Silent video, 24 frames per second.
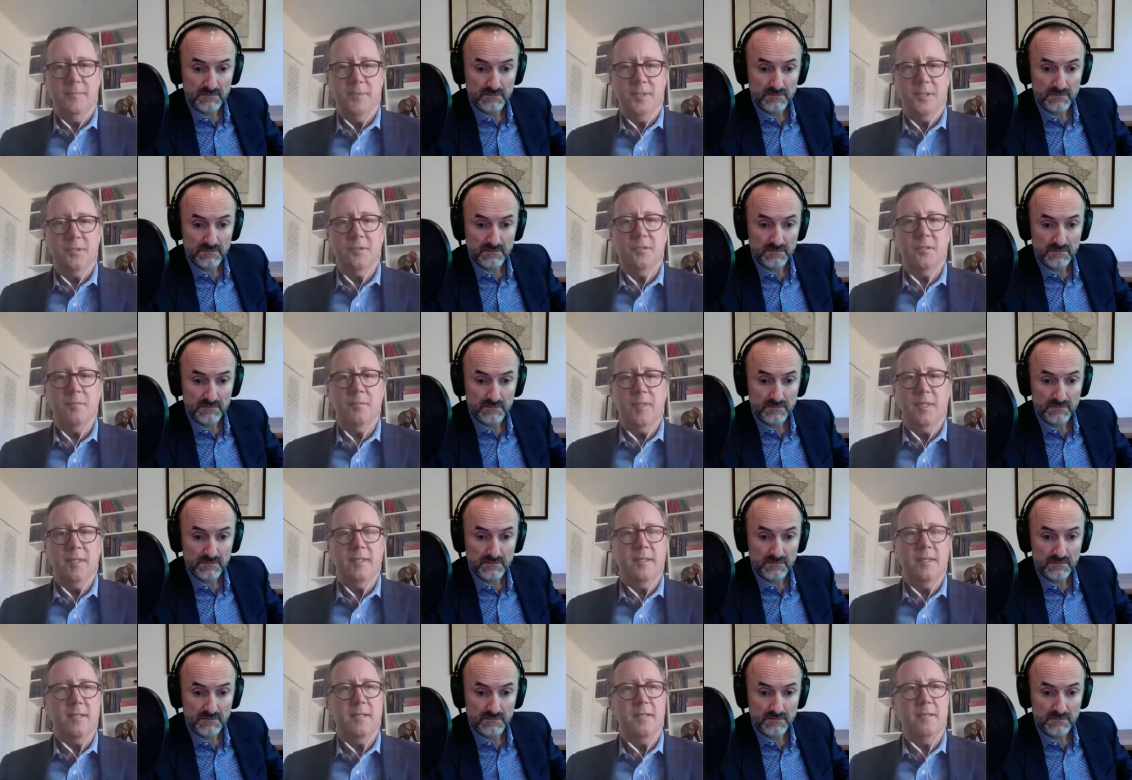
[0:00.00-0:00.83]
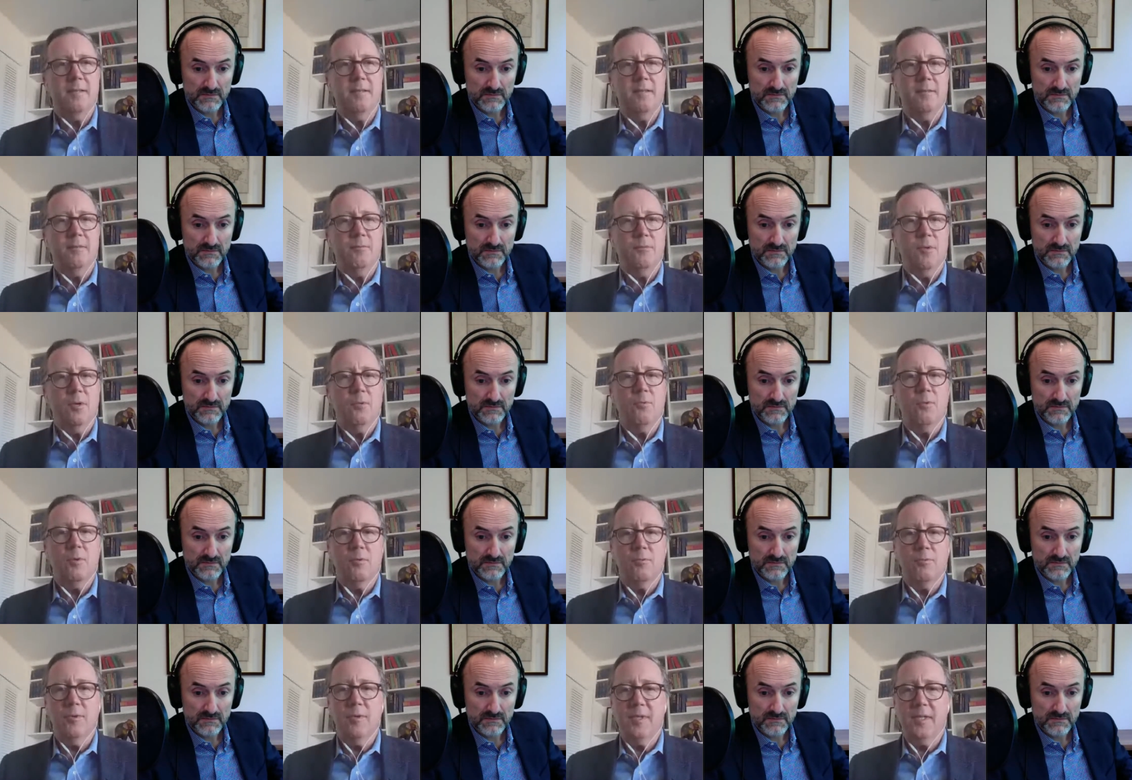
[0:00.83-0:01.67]
Speaker 1: determine that where
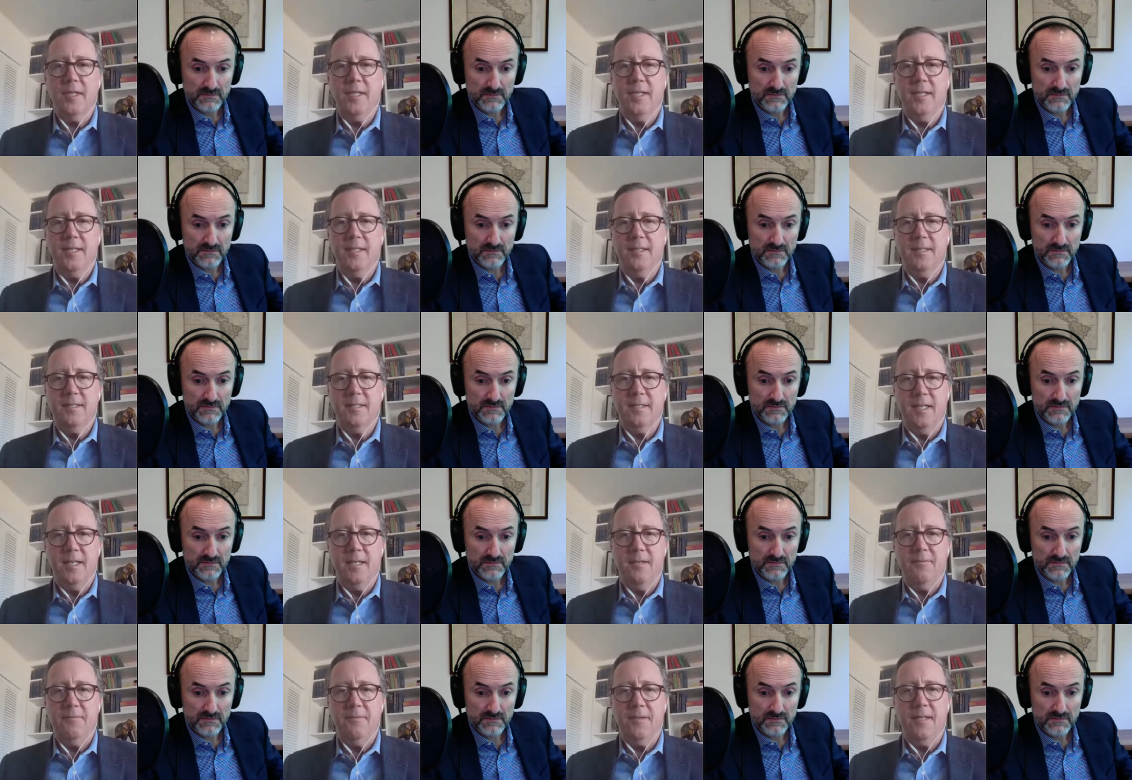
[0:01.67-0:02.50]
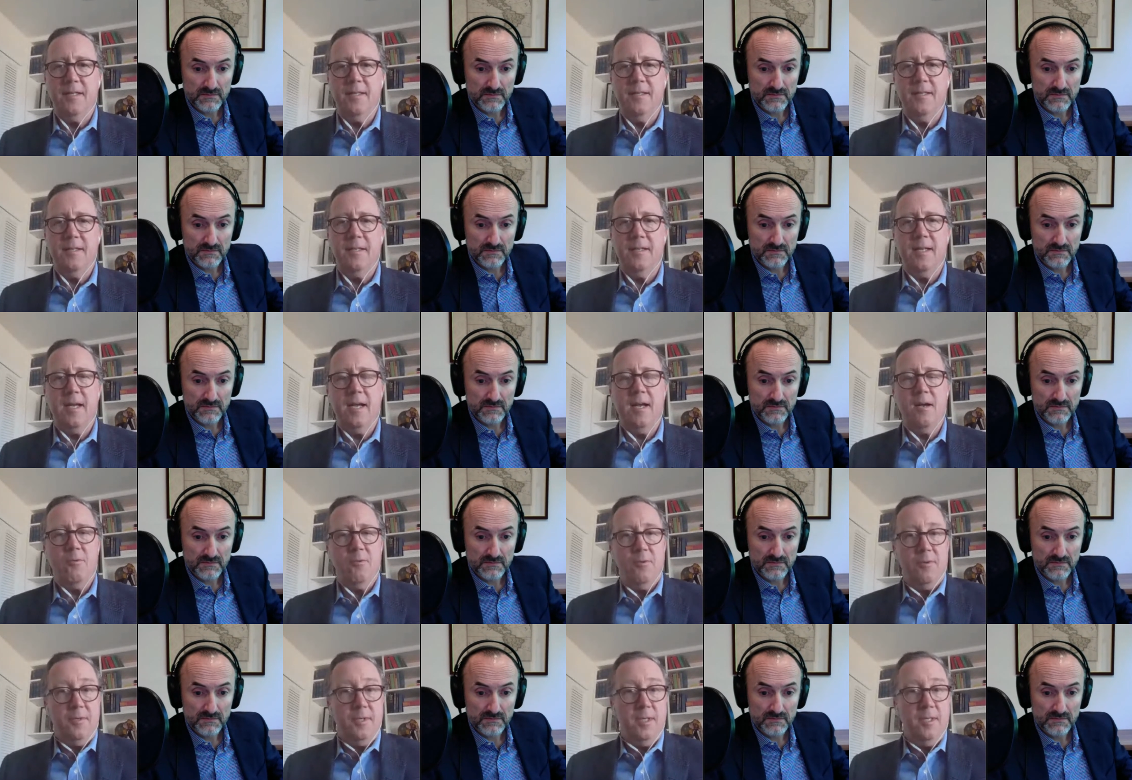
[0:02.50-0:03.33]
we're working is safe and then
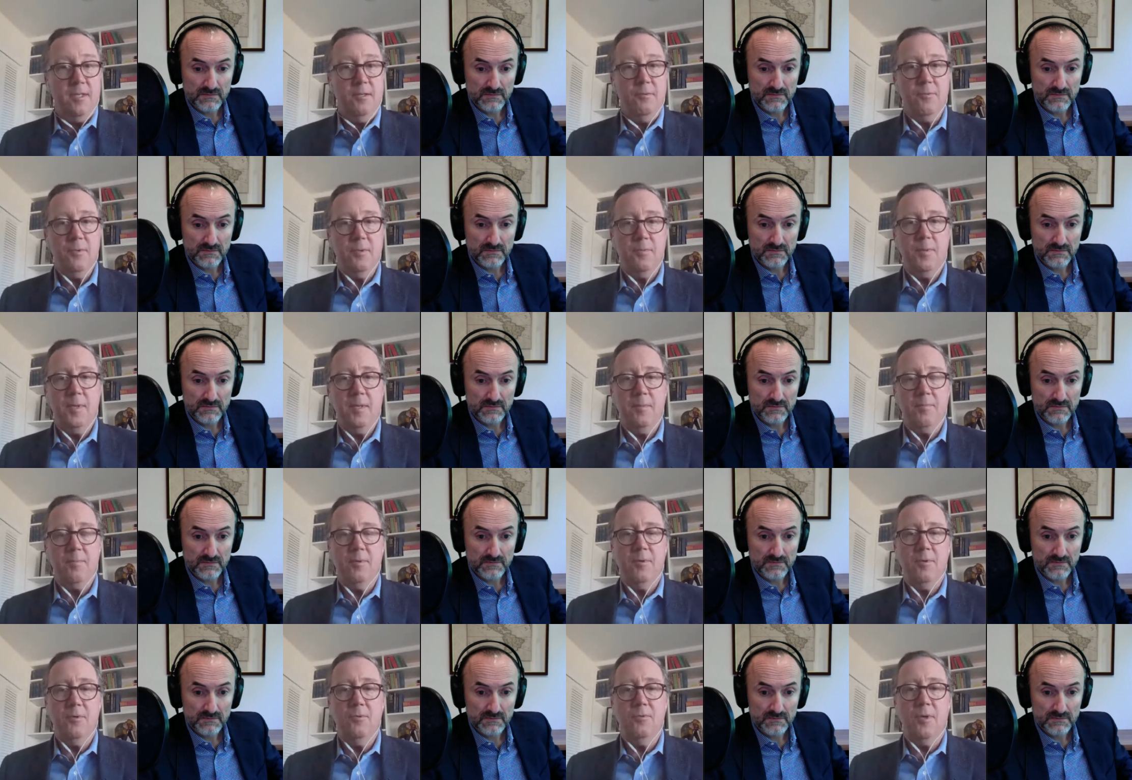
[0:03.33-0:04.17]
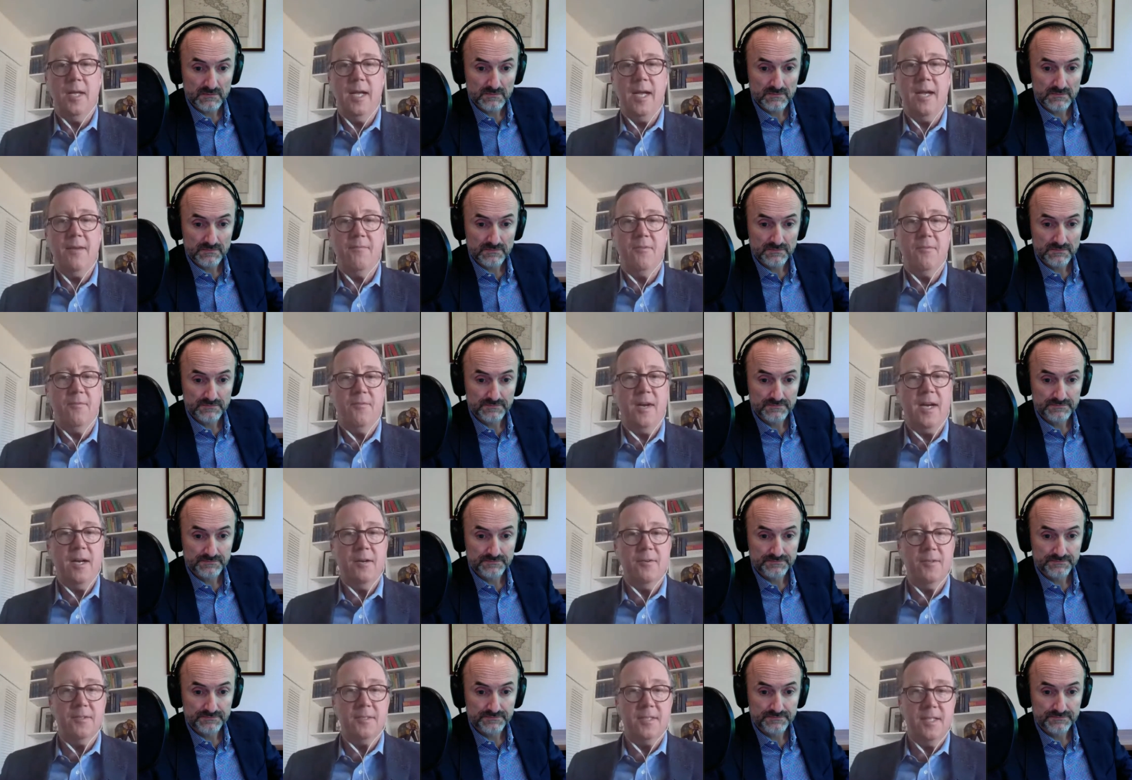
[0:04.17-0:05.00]
how we're dealing with people who will have the
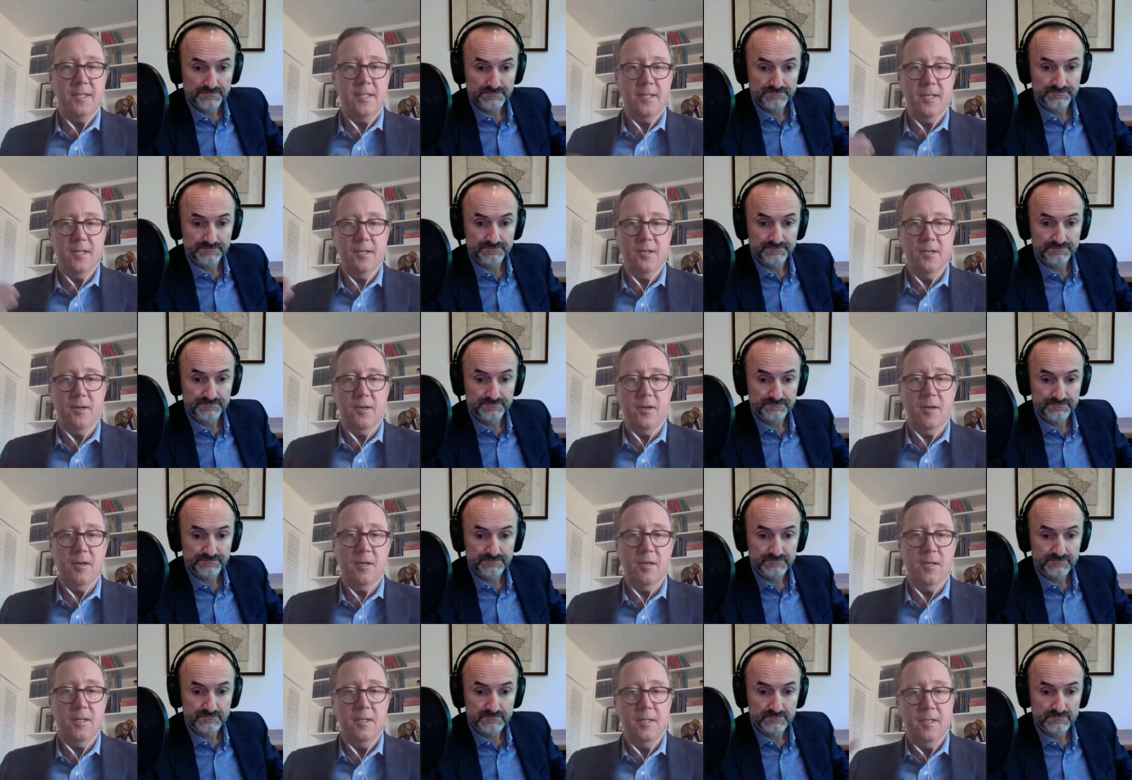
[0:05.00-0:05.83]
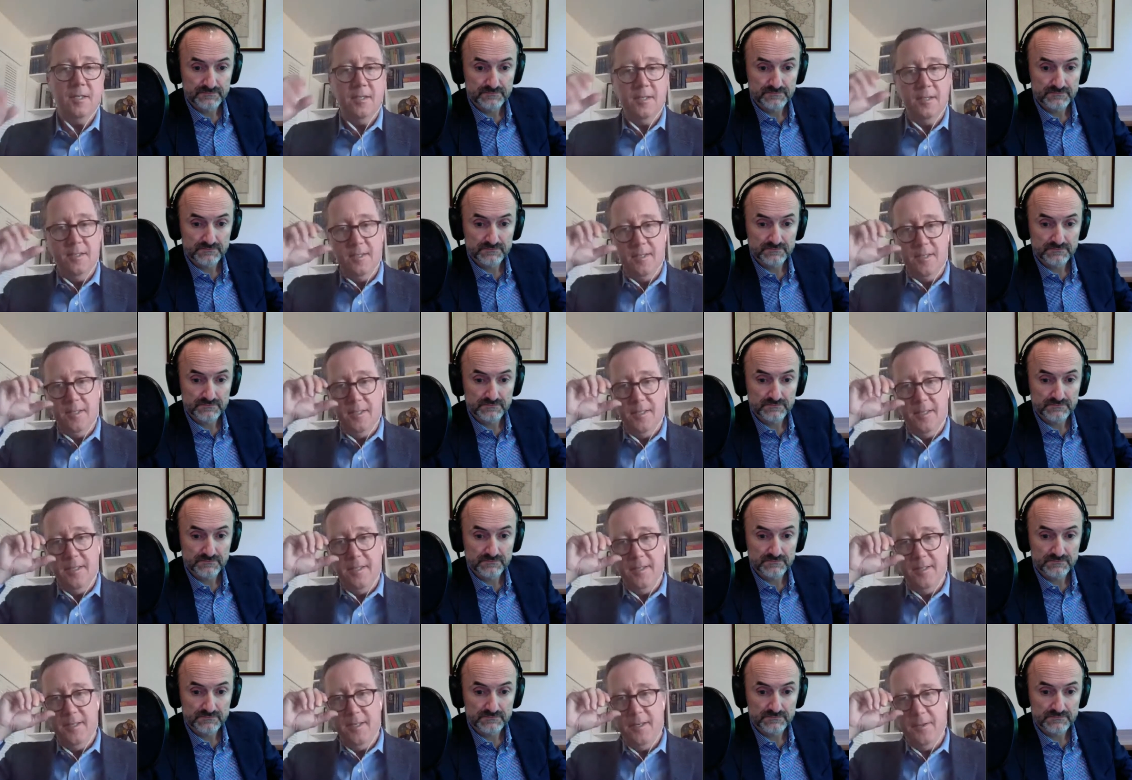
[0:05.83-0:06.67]
virus. And there are,
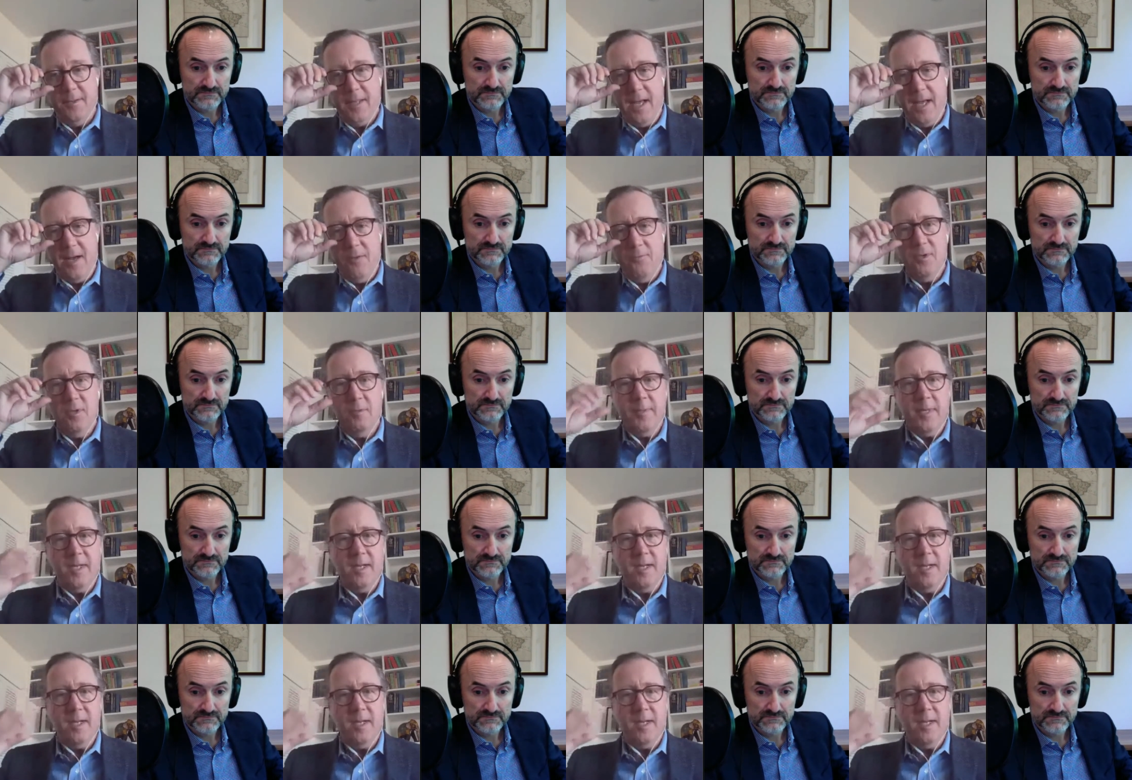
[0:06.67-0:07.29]
you know, that will